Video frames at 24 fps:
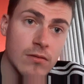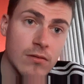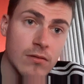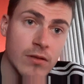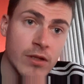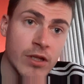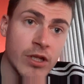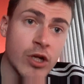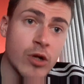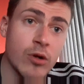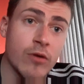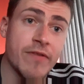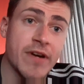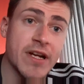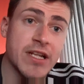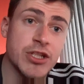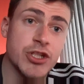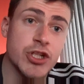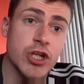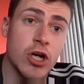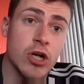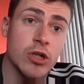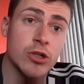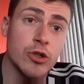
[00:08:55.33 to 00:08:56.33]
You know, we've
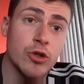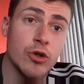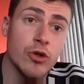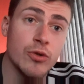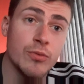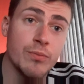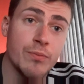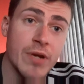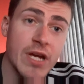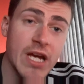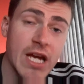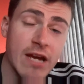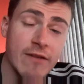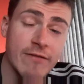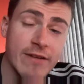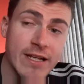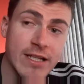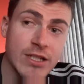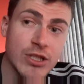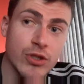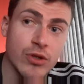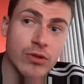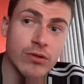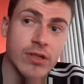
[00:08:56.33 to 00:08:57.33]
endured good
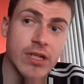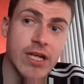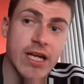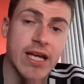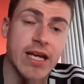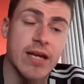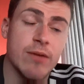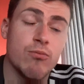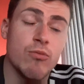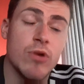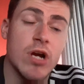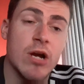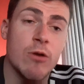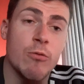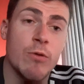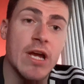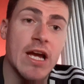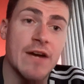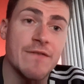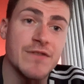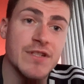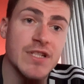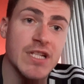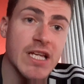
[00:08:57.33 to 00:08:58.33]
periods under him where we
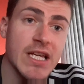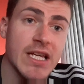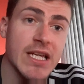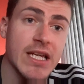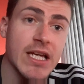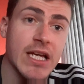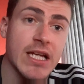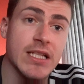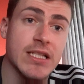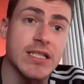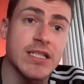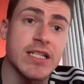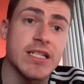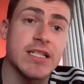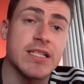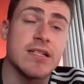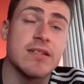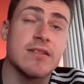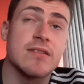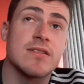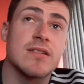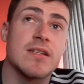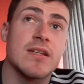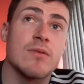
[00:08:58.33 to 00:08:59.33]
have seen
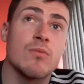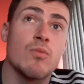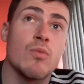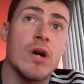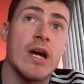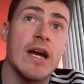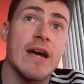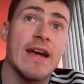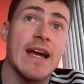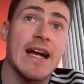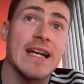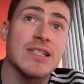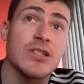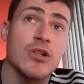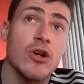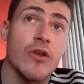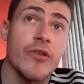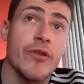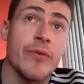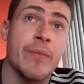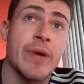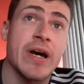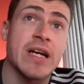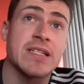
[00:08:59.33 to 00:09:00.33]
consistency and where he has got
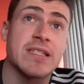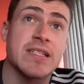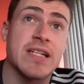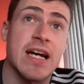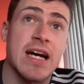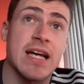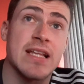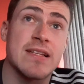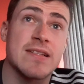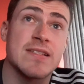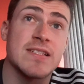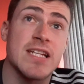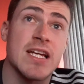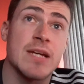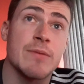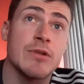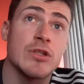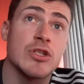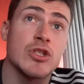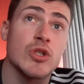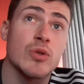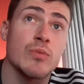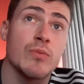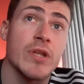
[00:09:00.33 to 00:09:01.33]
the best out of the team
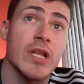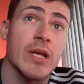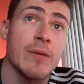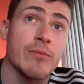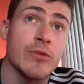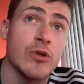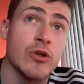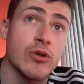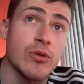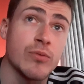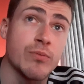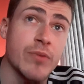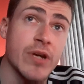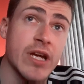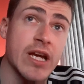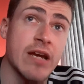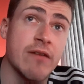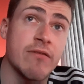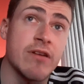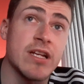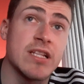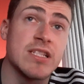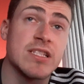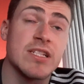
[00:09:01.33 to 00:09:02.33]
in some of them good
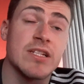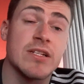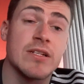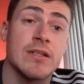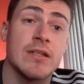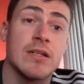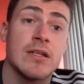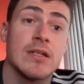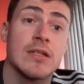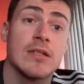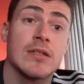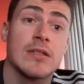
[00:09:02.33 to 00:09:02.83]
periods and